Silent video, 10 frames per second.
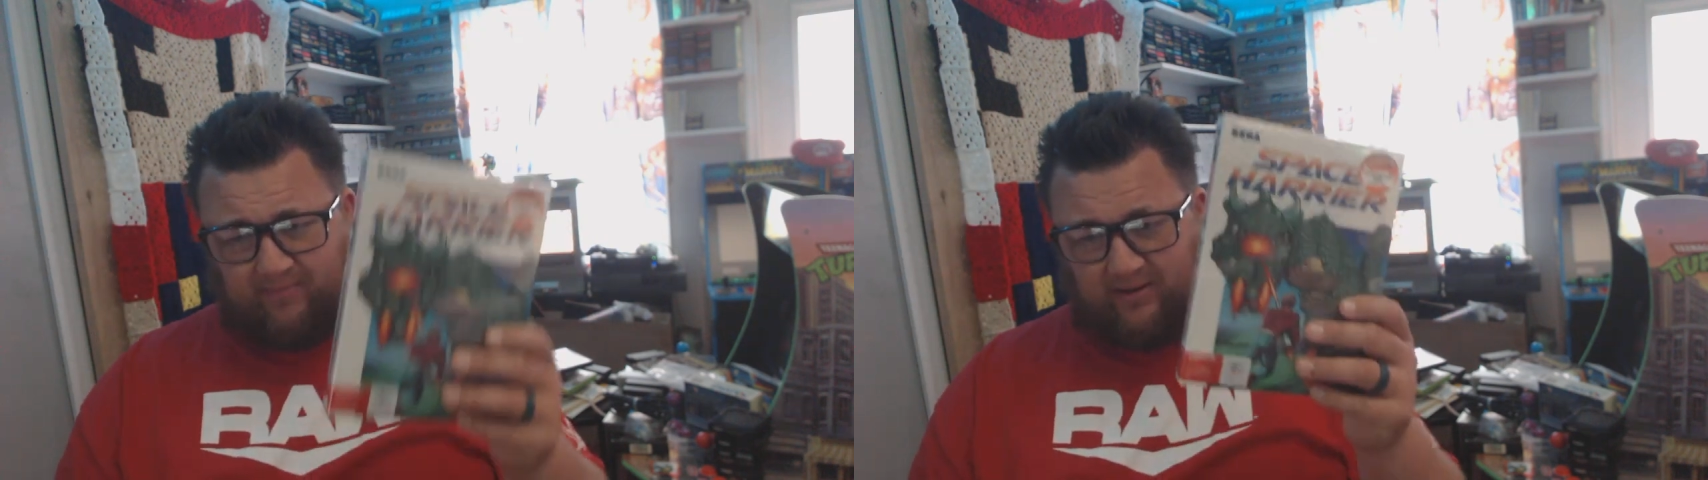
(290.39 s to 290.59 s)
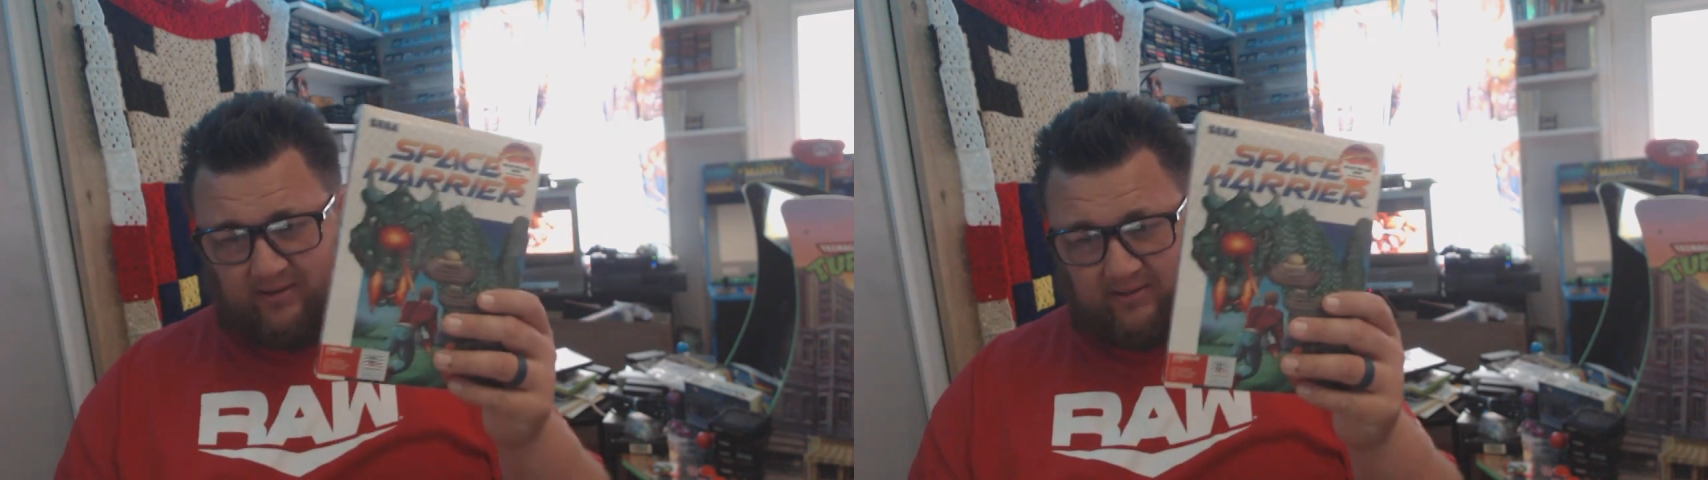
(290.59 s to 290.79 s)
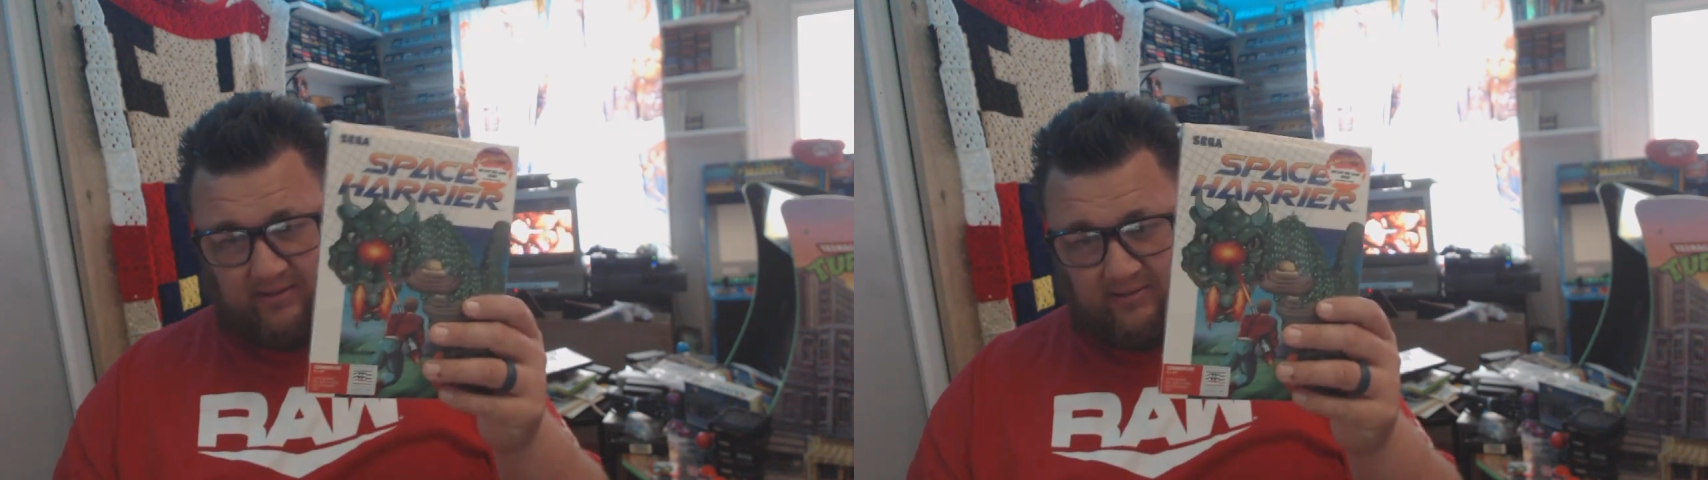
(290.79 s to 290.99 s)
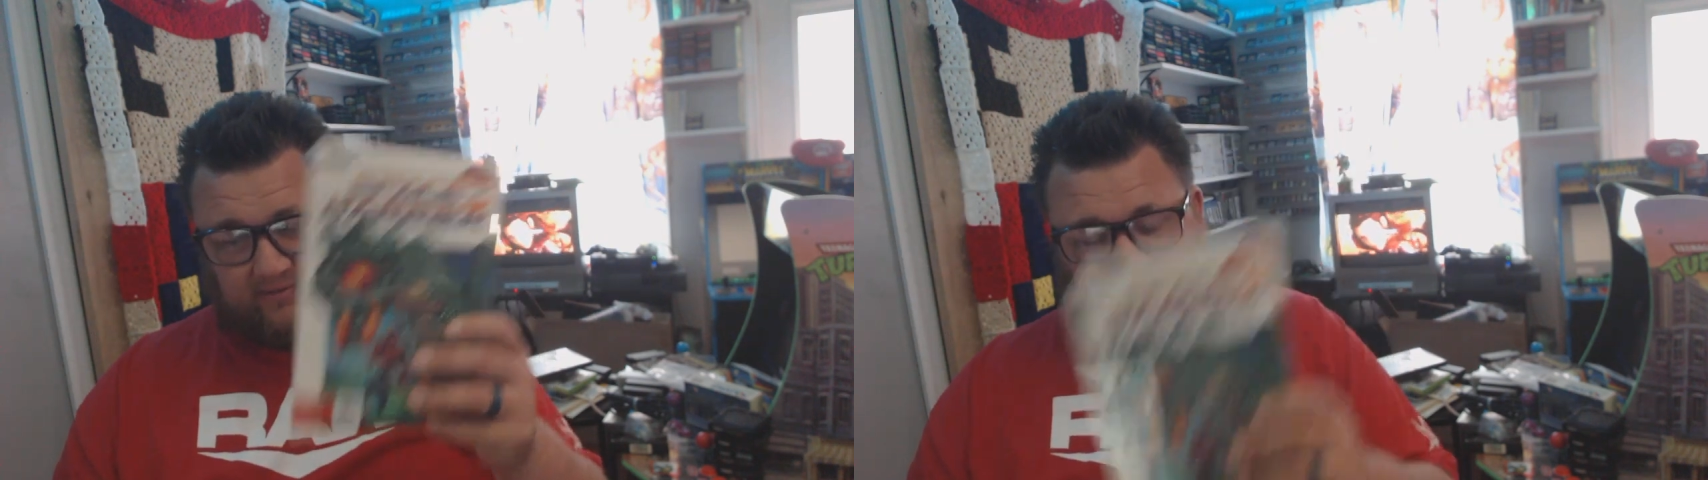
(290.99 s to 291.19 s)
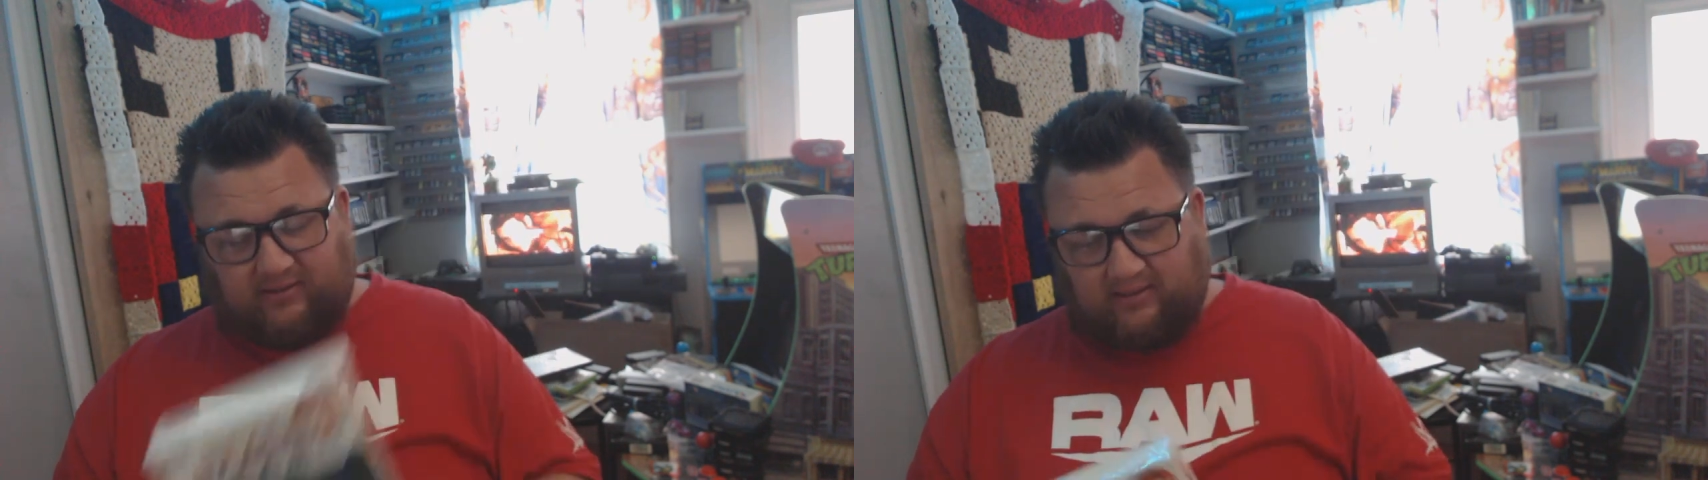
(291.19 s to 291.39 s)

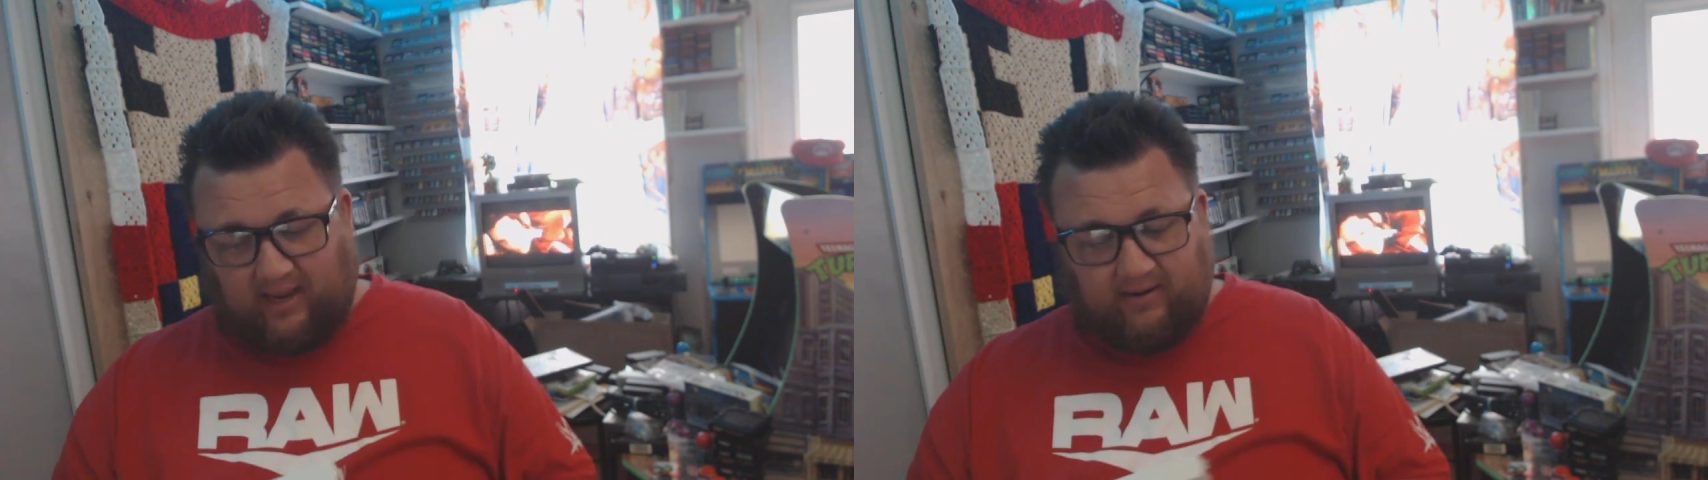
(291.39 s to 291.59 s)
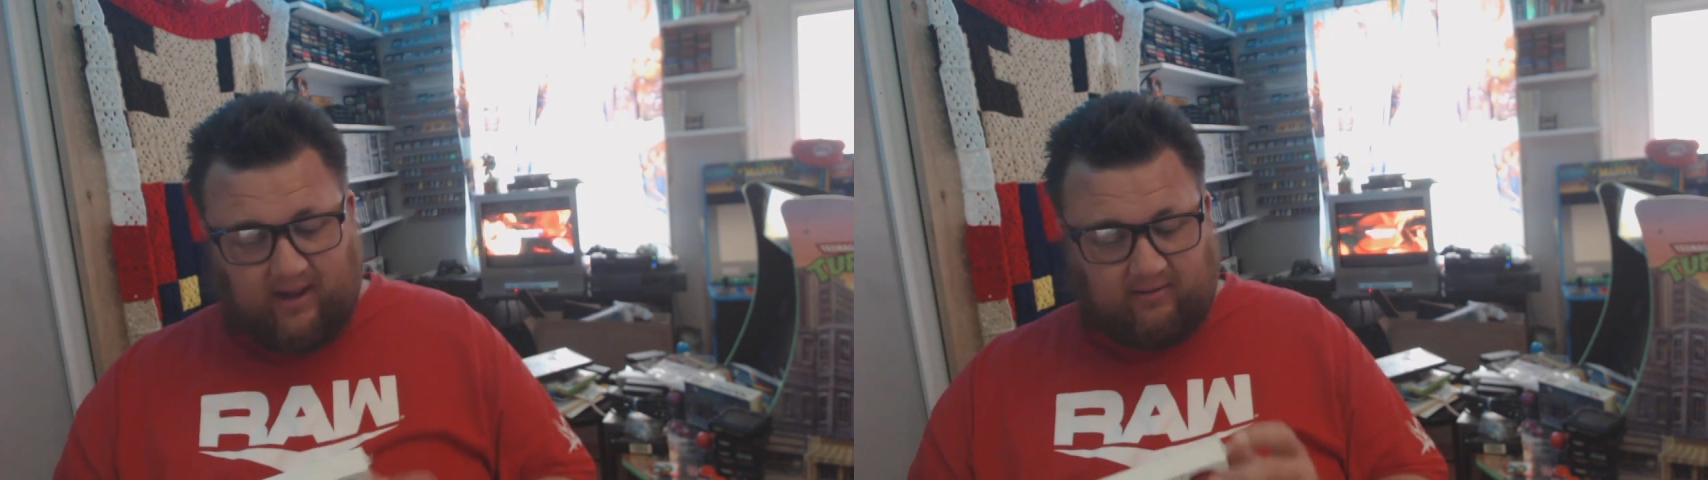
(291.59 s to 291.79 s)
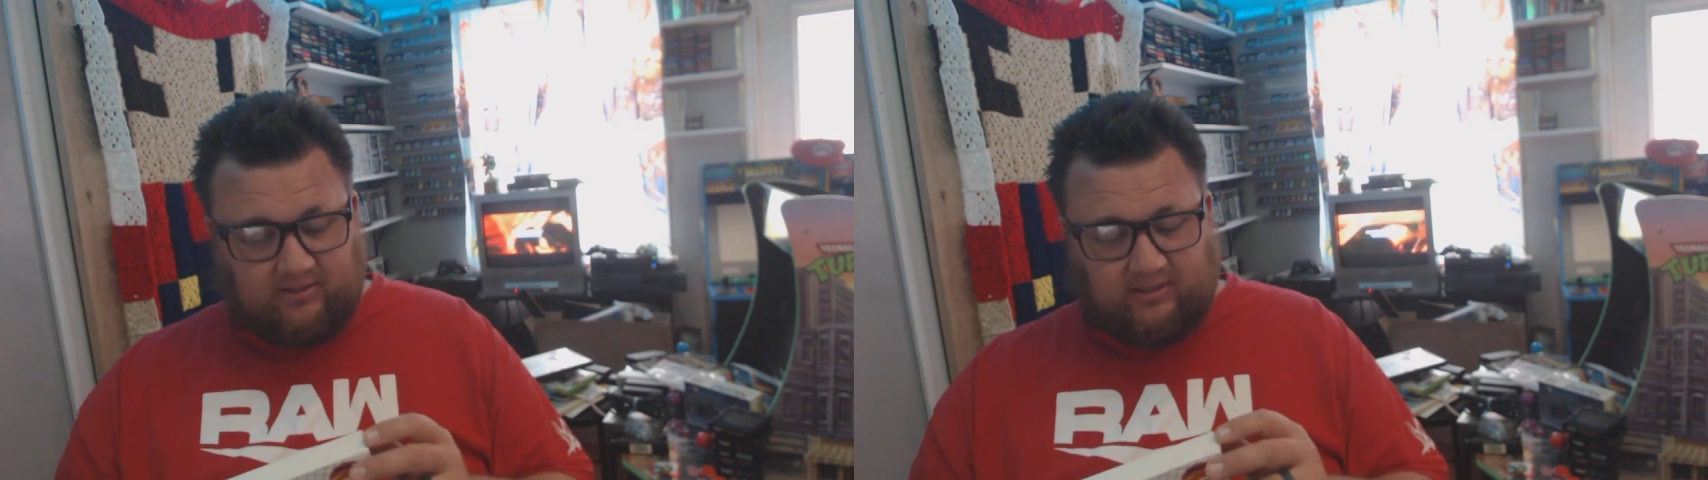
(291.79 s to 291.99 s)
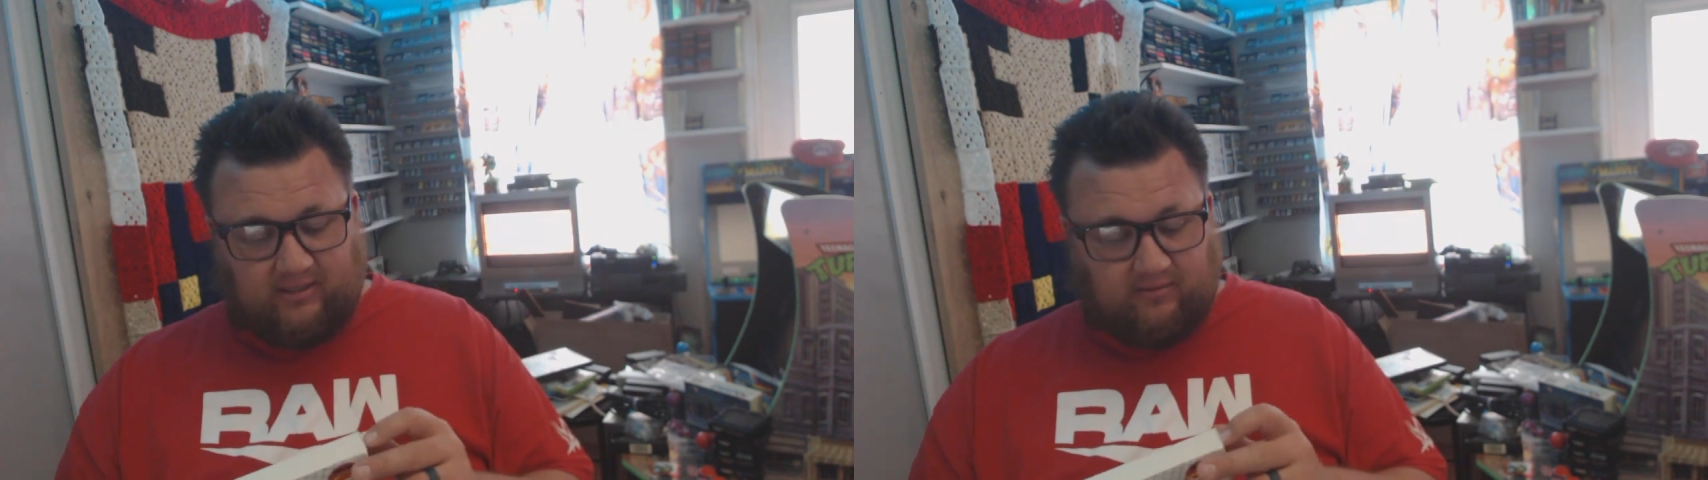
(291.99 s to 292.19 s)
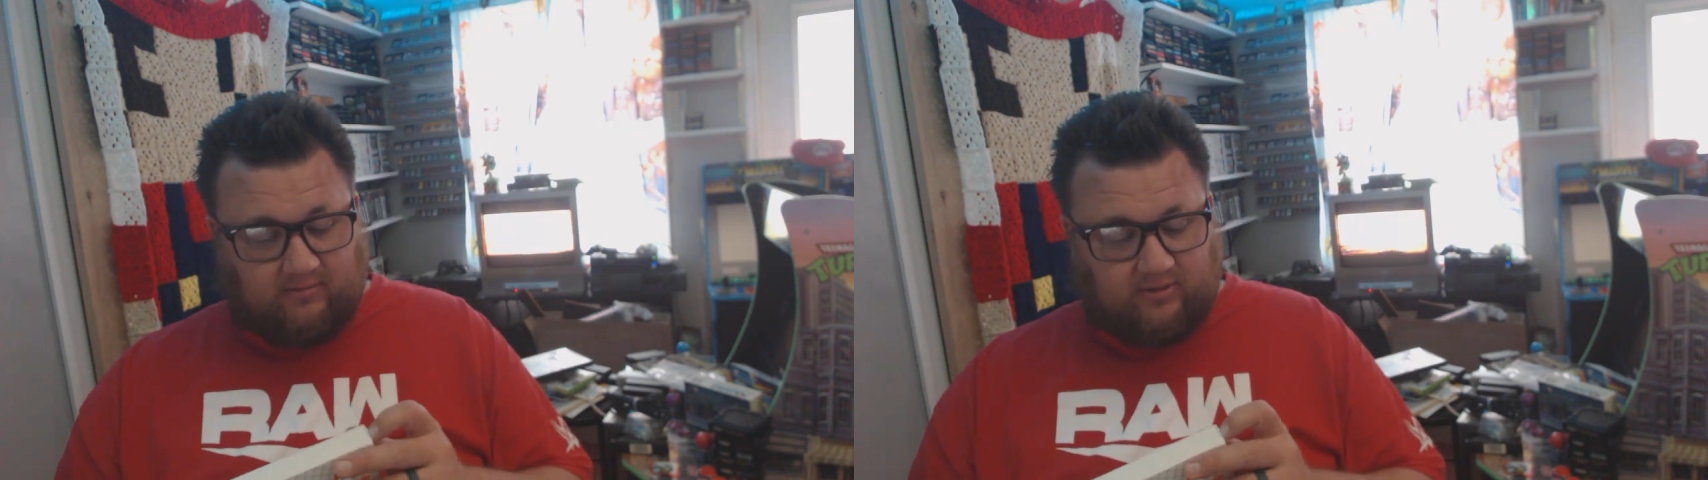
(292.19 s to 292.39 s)
$10
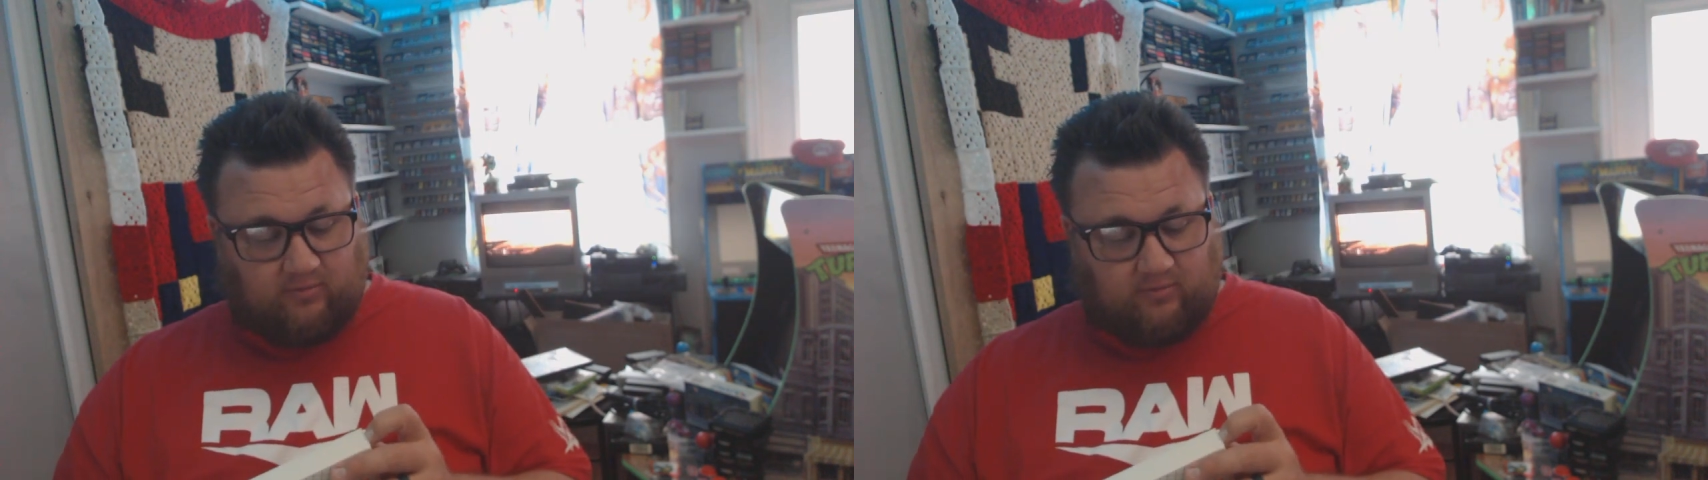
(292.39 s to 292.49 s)
sealed.